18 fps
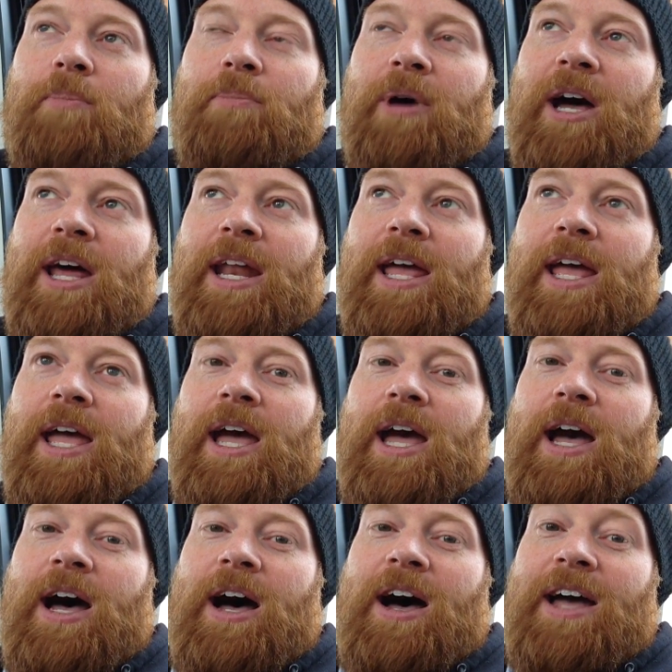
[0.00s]
But
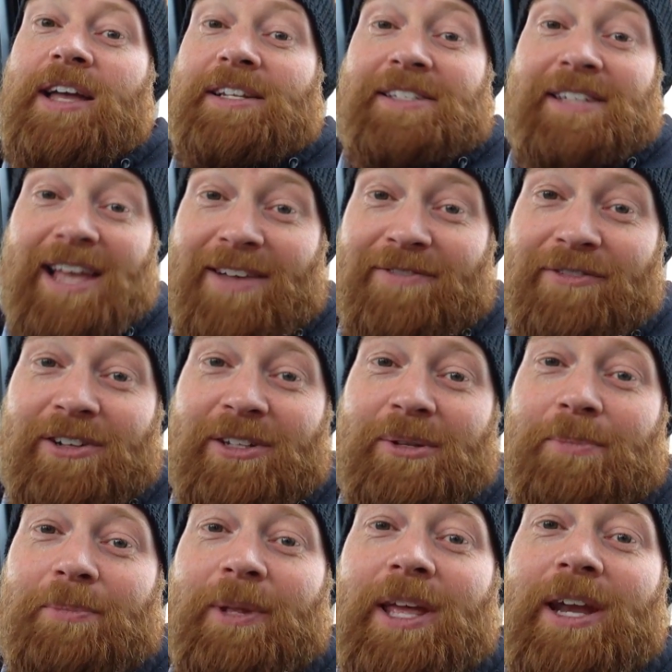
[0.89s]
I
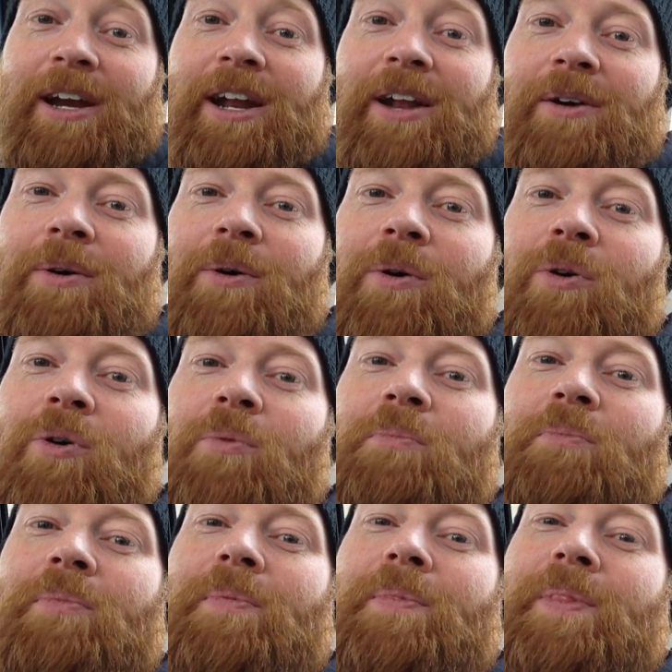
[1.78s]
definitely played it at
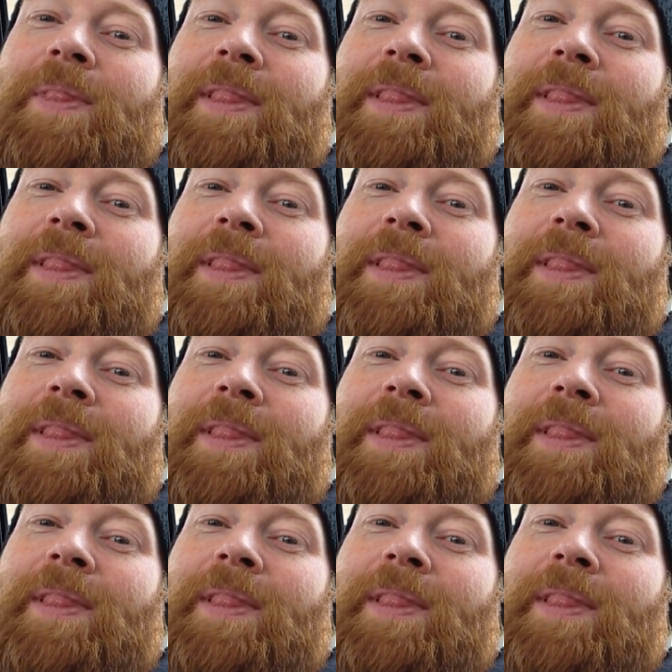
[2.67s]
home.